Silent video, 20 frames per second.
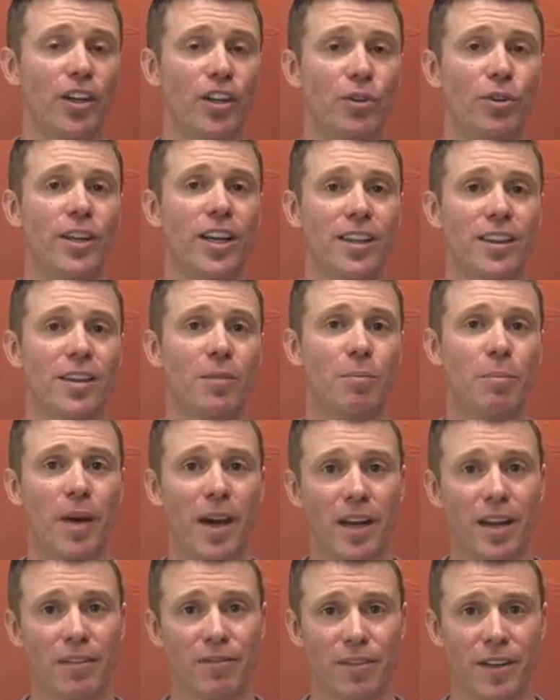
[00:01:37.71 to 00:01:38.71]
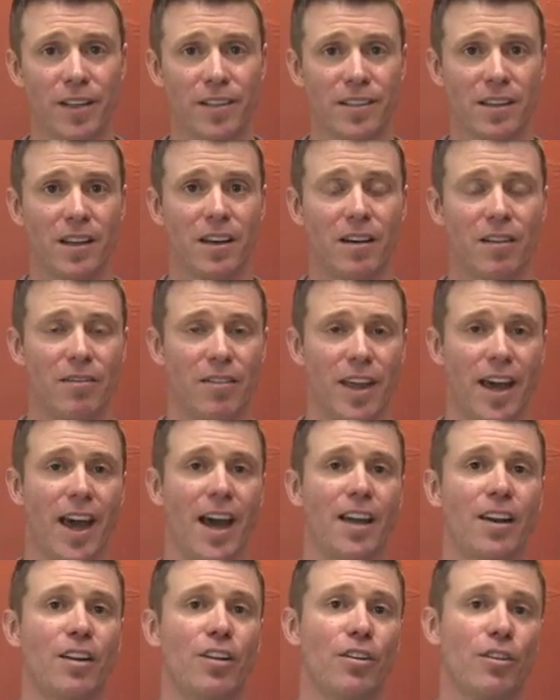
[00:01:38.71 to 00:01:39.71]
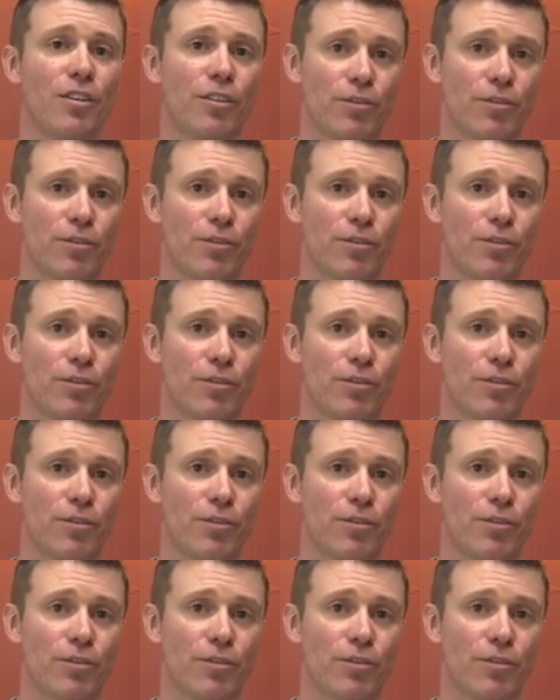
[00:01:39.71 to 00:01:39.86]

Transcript: You get the benefits of that